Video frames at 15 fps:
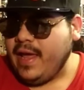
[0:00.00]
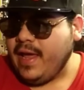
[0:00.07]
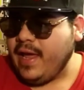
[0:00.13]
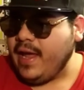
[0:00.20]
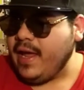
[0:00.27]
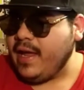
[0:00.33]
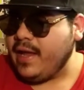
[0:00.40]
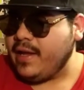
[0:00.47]

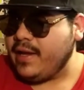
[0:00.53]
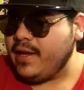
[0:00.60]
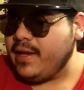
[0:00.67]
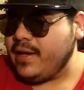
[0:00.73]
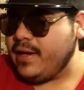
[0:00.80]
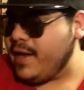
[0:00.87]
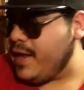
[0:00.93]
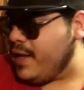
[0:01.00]

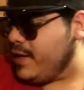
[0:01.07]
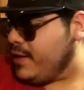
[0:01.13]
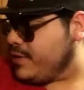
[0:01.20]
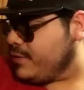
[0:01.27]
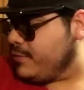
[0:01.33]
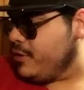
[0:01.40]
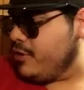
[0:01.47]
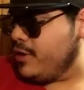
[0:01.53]
And uh,
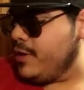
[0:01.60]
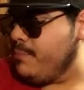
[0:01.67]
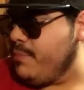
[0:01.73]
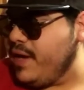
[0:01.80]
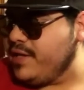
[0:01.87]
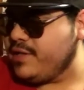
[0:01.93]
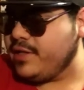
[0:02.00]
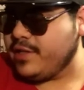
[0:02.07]
that's gonna
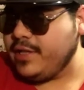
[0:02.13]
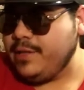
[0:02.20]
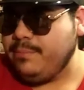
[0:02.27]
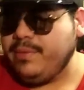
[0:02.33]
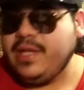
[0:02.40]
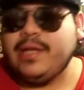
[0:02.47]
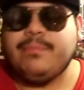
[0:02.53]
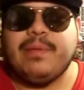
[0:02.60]
basically
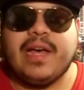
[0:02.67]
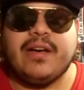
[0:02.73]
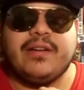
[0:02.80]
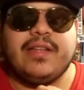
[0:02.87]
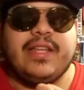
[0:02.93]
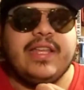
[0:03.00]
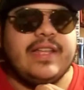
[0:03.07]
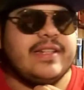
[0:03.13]
be about
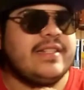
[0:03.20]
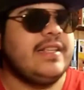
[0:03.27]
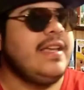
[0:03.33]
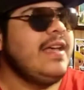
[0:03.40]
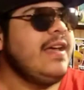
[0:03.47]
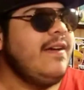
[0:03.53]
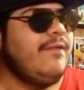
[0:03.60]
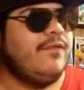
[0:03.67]
it
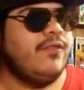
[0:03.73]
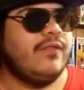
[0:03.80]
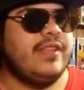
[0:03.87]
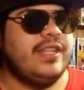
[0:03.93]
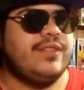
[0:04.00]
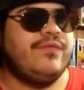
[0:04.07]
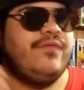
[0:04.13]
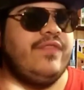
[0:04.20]
for
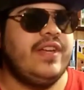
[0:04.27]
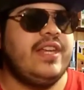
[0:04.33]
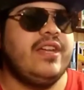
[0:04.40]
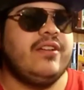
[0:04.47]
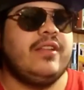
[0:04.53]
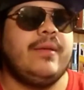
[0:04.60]
this video.